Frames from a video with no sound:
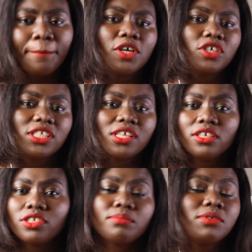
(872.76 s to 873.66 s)
because
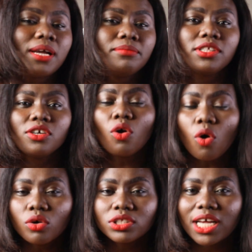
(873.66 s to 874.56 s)
sometimes they
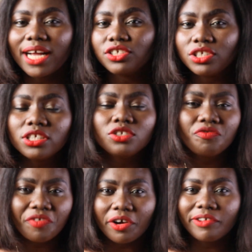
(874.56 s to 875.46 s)
call to actually do
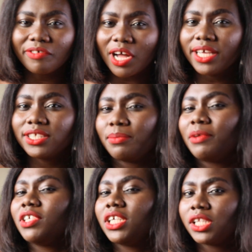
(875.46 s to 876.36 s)
verify some
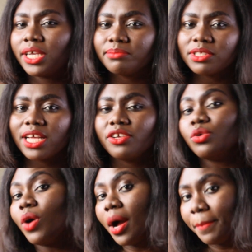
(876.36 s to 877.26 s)
of the claims that
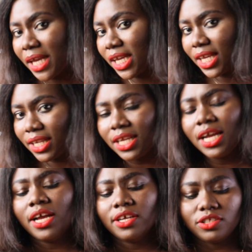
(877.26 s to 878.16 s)
you are making.
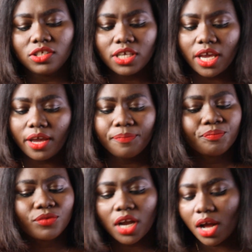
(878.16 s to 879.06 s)
So yeah,
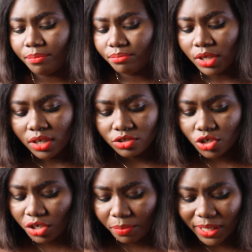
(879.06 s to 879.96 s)

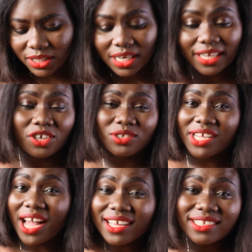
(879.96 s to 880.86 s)
documents like your
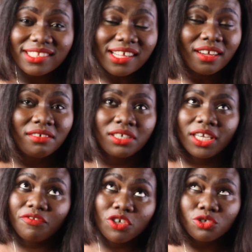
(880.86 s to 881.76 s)
tax,
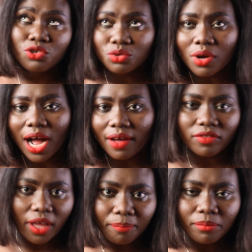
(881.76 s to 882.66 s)
if you do
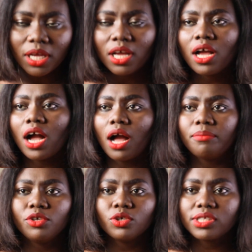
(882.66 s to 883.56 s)
have them,
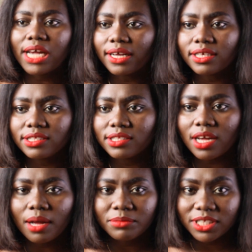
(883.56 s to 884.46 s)
your tax
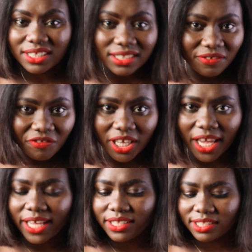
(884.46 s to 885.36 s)

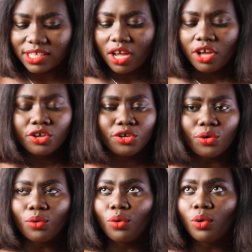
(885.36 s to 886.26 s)
certificates,
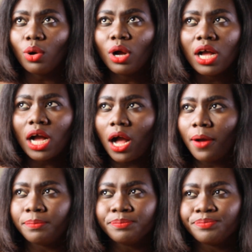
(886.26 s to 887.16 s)
your
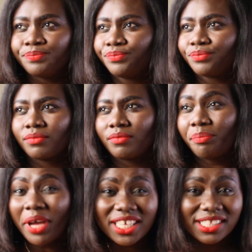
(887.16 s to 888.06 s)
pay